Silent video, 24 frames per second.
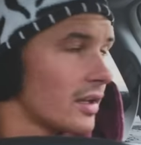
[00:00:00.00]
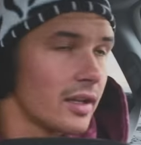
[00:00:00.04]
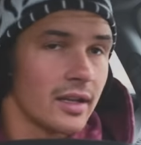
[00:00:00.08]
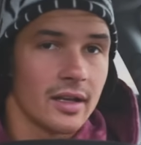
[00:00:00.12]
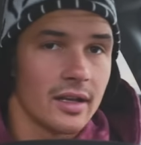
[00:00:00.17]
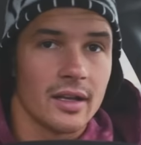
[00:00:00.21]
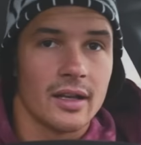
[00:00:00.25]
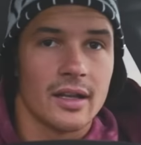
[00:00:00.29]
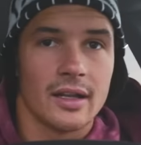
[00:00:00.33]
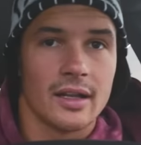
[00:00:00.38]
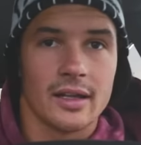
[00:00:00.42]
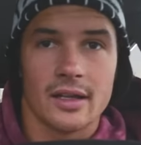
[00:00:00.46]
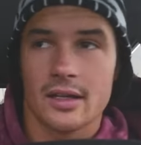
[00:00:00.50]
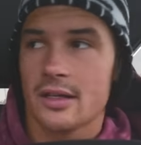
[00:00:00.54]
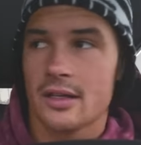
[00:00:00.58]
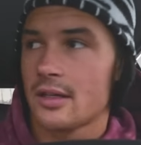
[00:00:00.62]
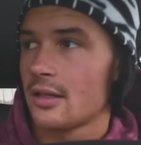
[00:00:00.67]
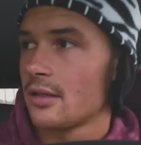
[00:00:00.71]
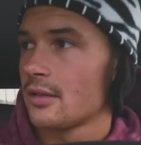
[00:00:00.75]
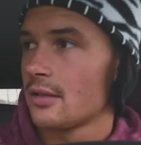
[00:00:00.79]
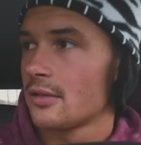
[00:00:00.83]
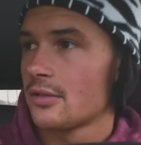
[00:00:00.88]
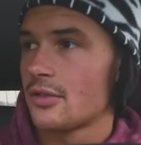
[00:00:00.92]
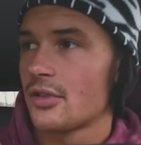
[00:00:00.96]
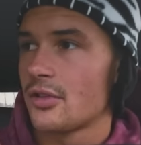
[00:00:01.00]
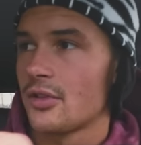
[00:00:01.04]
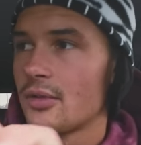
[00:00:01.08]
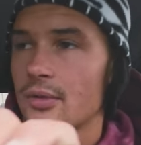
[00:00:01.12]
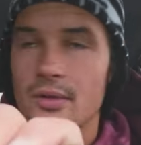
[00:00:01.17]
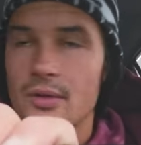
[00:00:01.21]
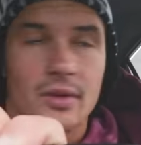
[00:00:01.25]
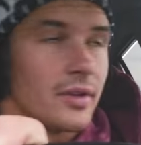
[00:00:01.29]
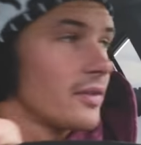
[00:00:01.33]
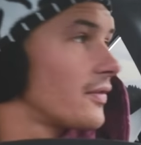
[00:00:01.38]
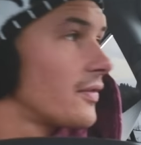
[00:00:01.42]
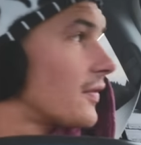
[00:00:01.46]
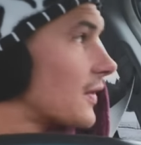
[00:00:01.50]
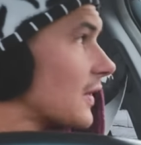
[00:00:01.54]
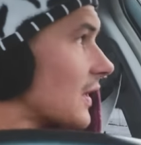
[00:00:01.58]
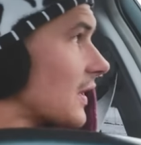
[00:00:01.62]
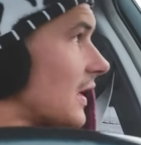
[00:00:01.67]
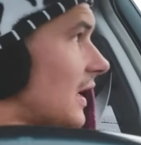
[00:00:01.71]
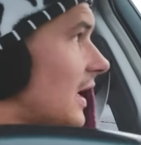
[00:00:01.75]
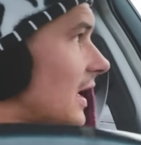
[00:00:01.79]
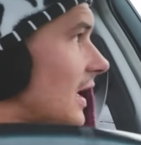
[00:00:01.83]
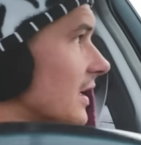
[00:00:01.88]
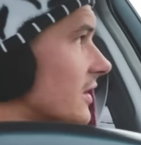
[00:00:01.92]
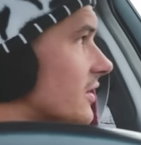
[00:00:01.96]
and like totally
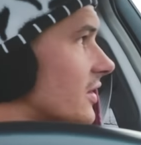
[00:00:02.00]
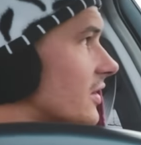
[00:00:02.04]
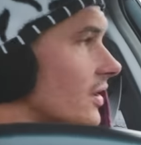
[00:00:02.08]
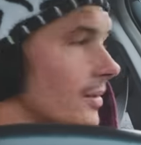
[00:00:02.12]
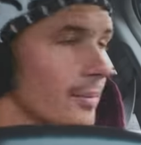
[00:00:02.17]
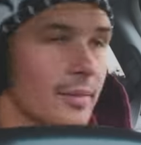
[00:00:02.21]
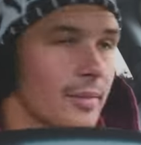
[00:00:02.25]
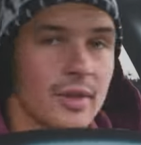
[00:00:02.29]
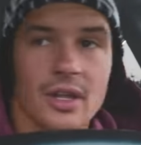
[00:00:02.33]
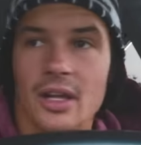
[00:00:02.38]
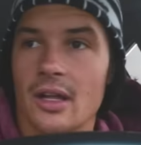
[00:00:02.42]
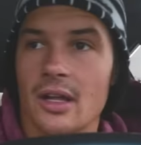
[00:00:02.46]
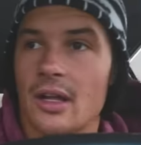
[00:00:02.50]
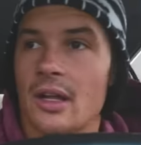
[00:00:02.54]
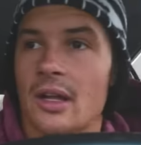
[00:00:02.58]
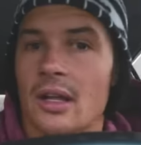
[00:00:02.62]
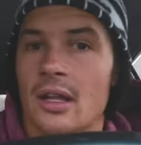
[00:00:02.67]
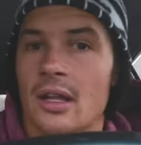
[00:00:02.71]
forgot something.